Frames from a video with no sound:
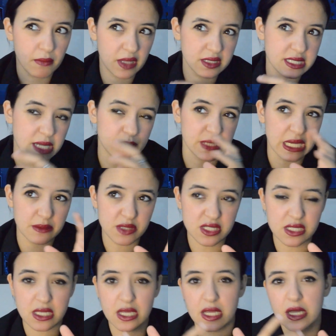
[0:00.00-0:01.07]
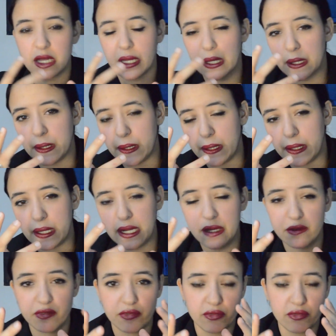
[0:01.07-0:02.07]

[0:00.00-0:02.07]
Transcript: sometimes have